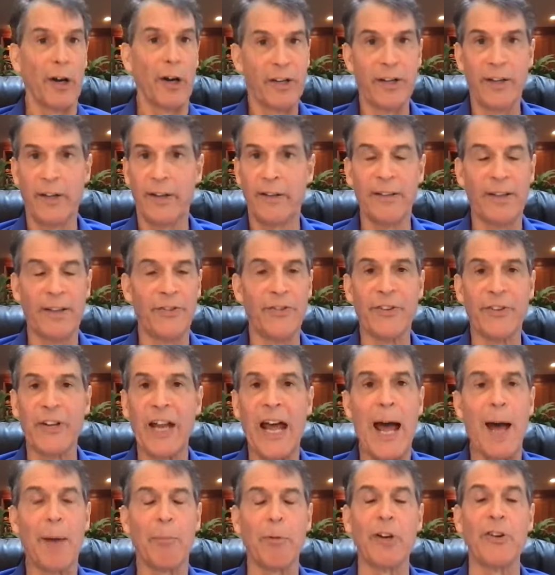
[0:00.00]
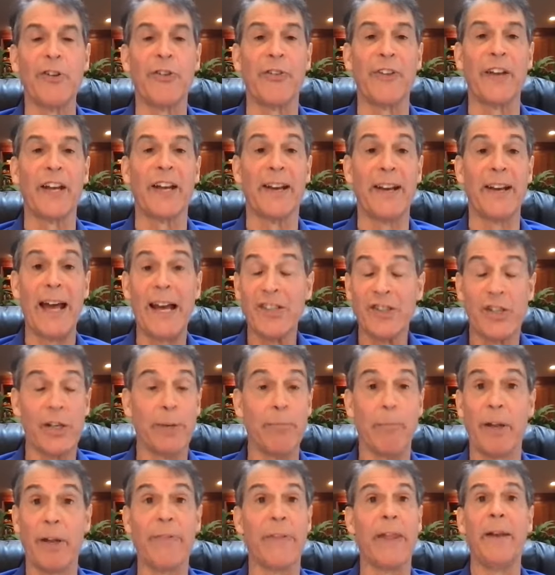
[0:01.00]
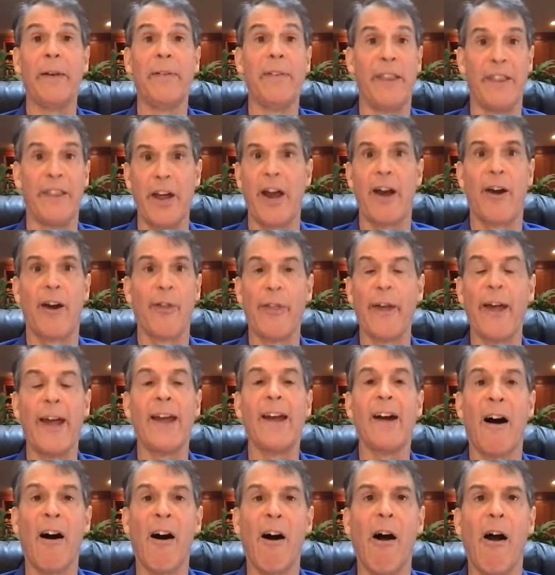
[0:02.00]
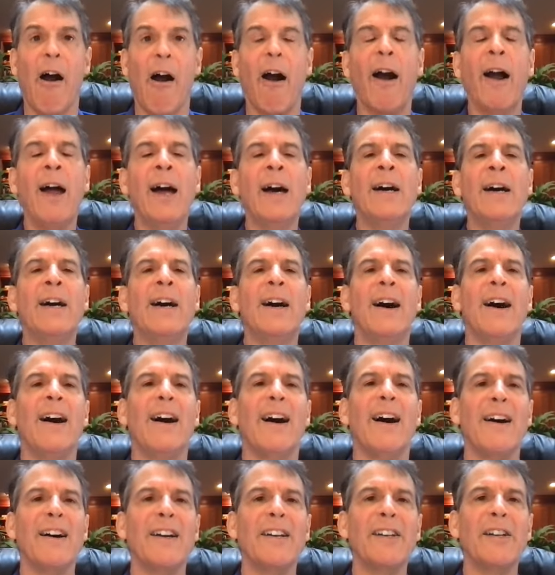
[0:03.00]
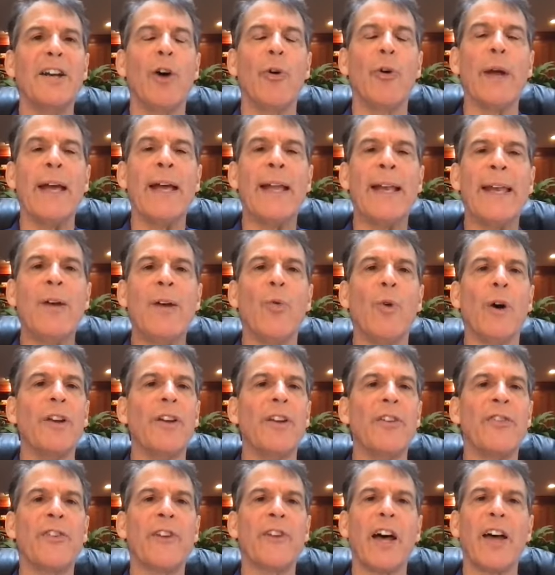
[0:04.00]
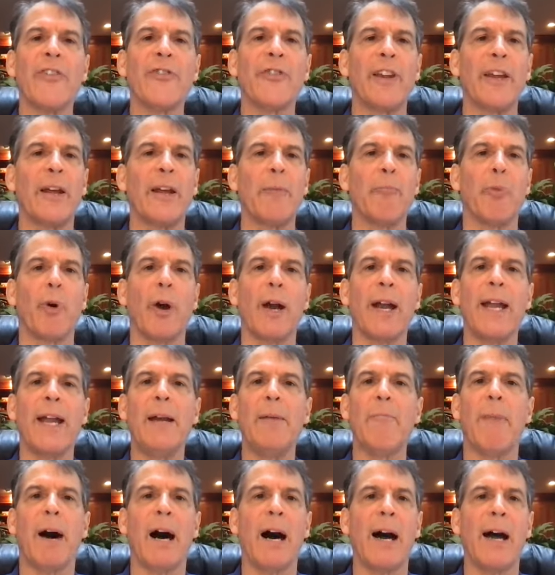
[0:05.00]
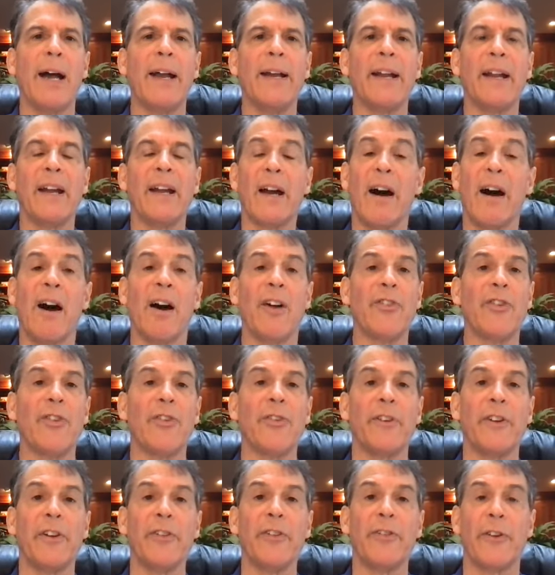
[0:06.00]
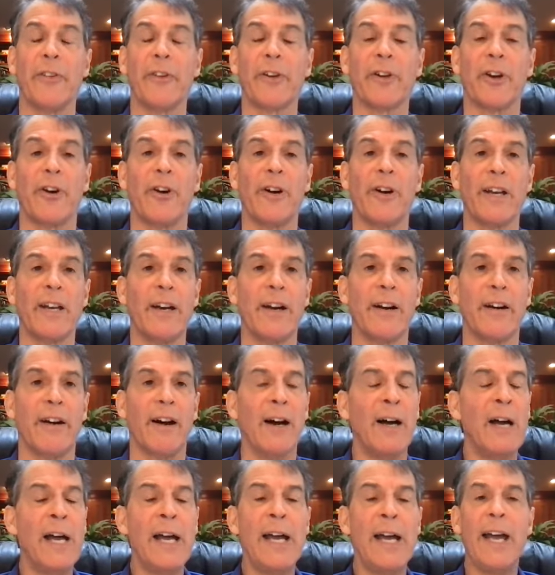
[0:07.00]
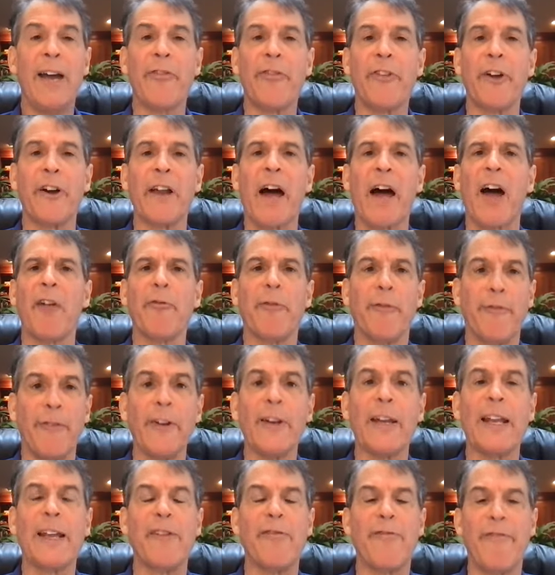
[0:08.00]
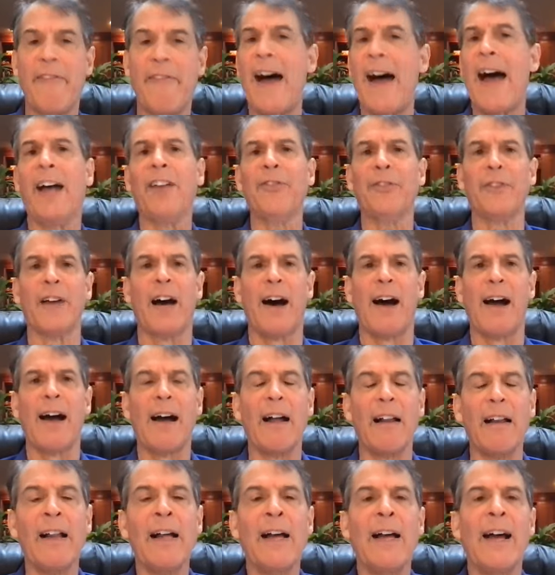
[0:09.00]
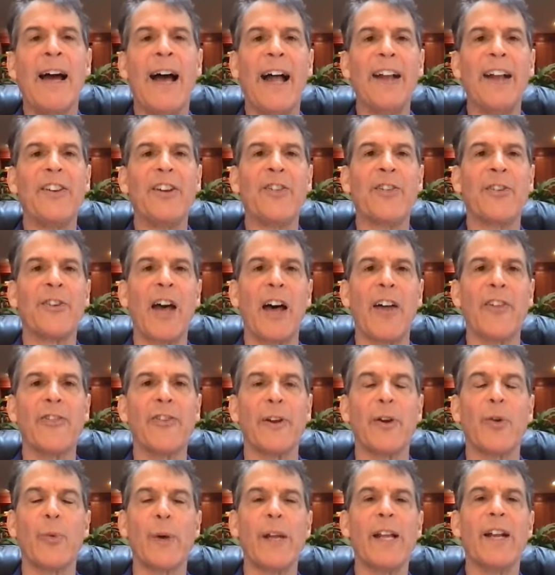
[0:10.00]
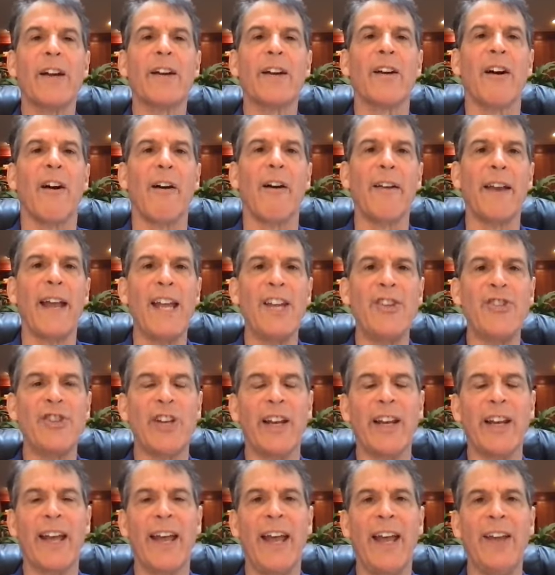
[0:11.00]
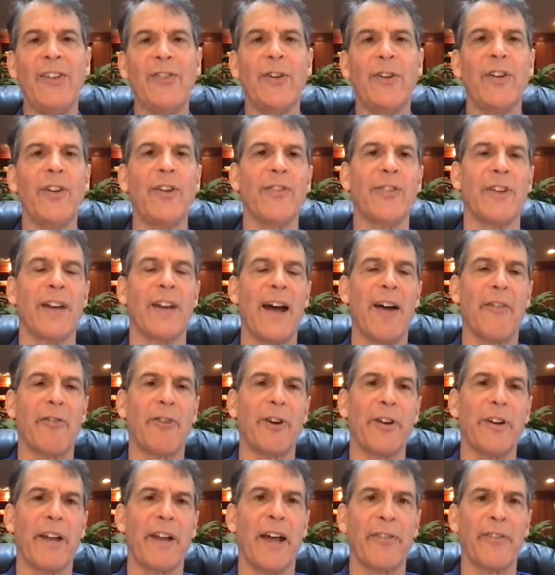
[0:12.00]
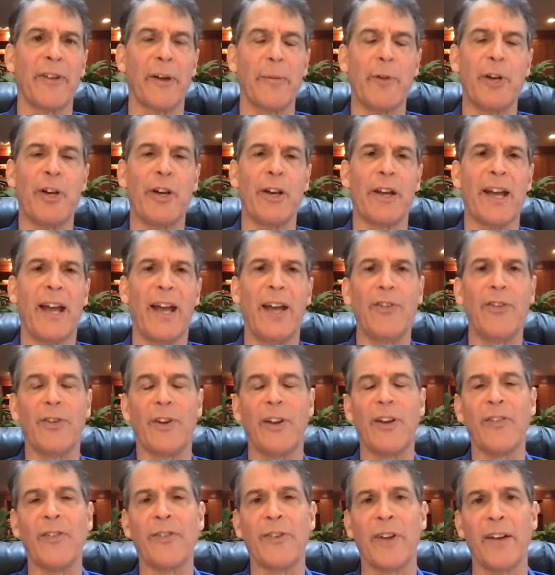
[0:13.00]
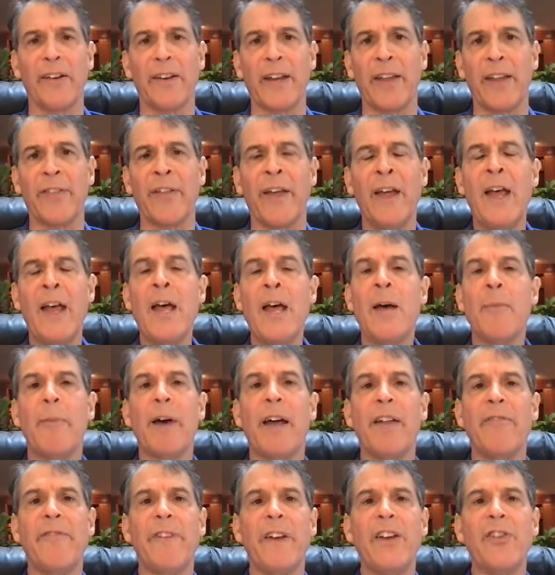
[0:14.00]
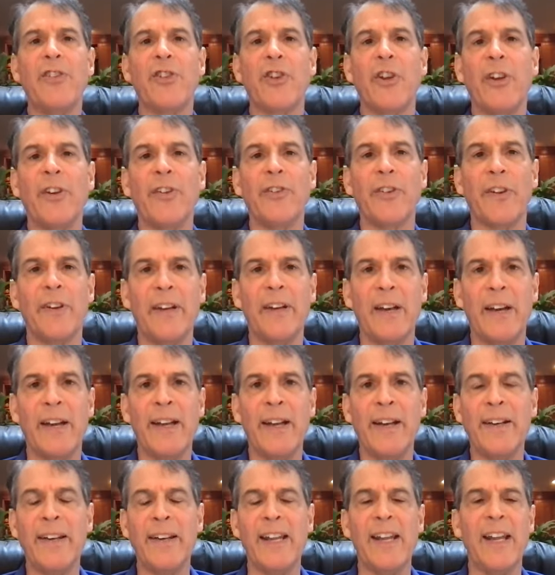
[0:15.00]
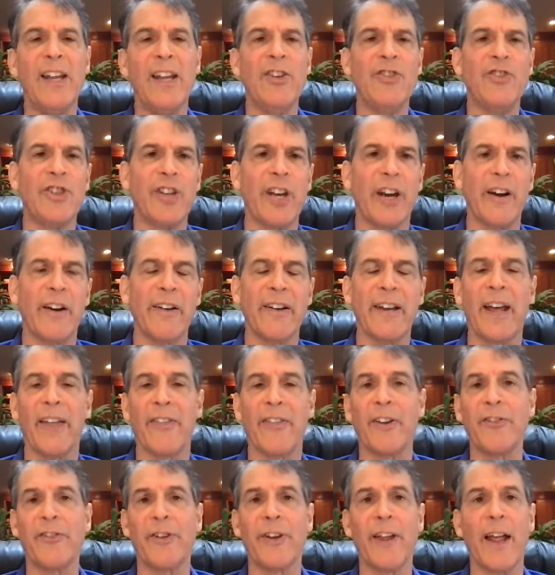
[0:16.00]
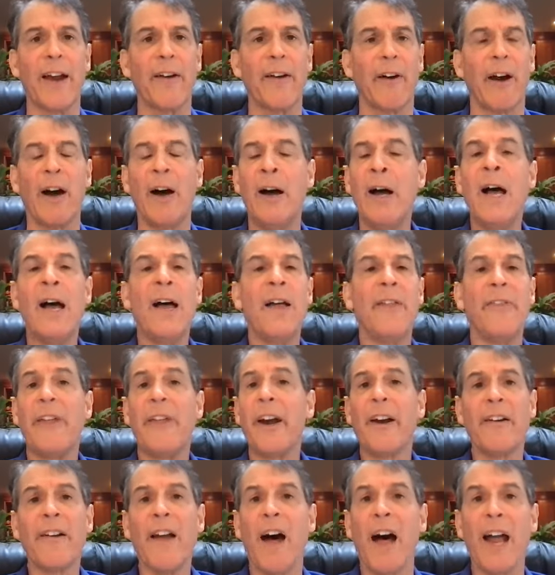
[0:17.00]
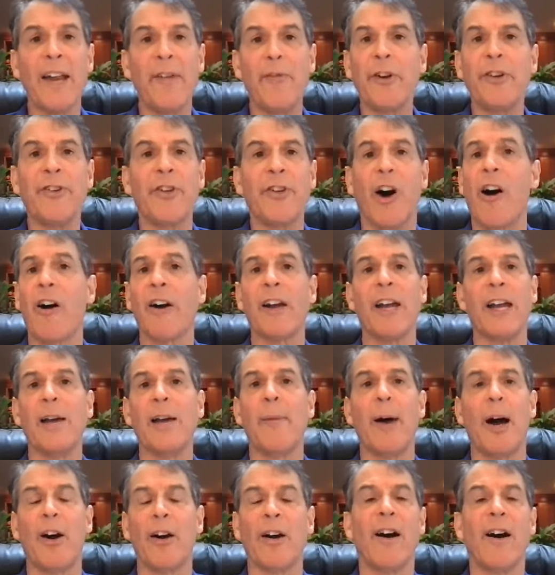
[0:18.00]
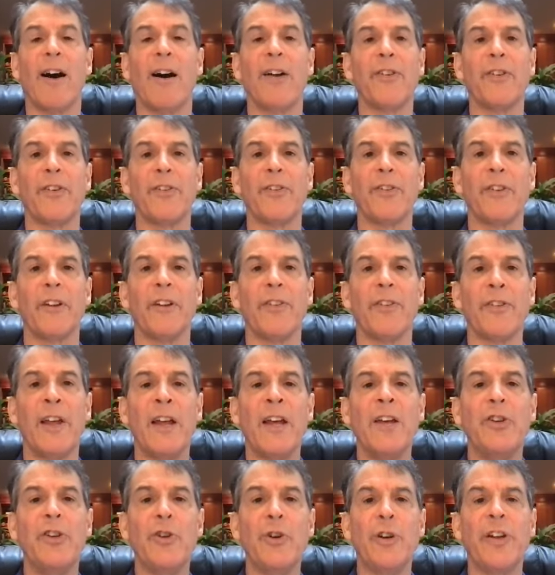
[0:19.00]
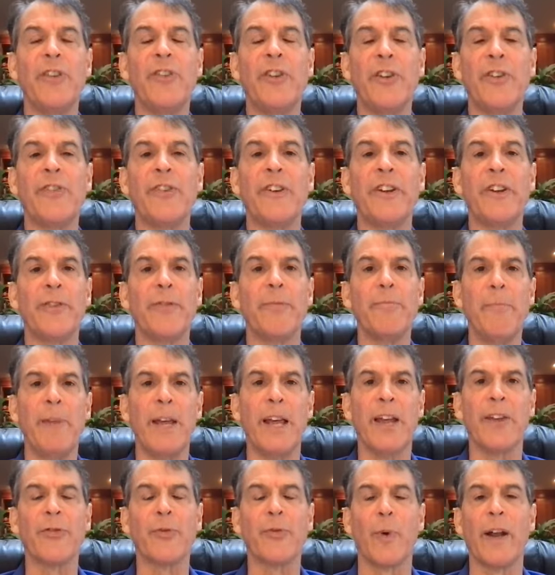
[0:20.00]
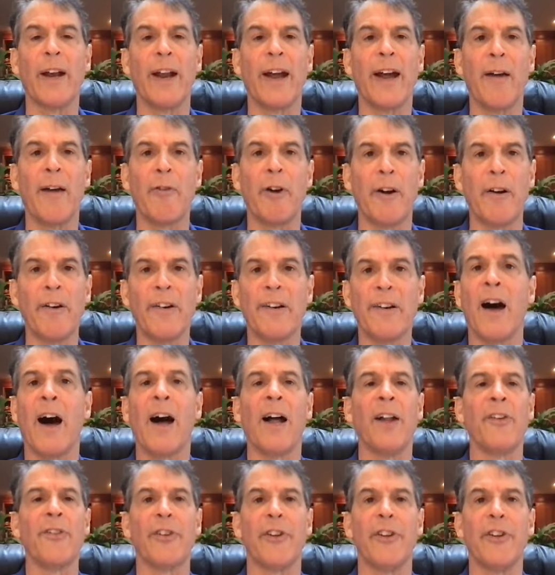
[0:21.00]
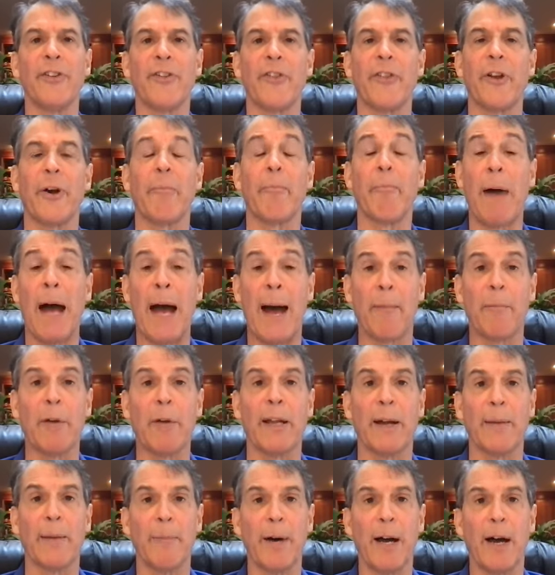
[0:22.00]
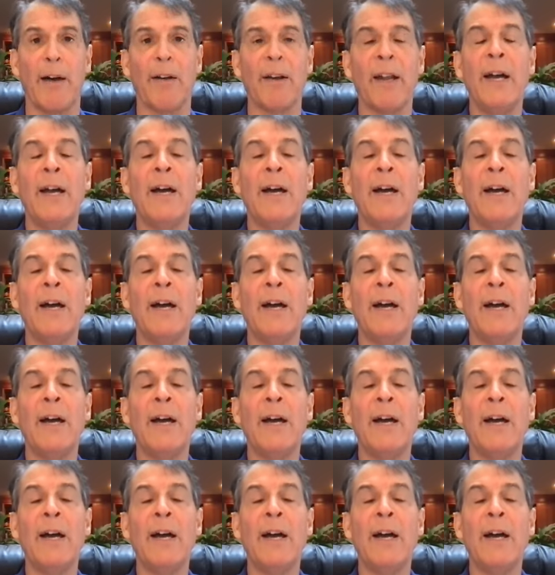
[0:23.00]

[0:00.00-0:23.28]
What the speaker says: to establish the connection, but then there they are. Anyone discussing brain, mind, and consciousness in the current era, if they're not fully facile at discussing reincarnation cases and after-death communications and deathbed visions and NDE, shared death, et cetera, they're not even talking about consciousness. You can just dismiss whatever nonsense they're babbling about.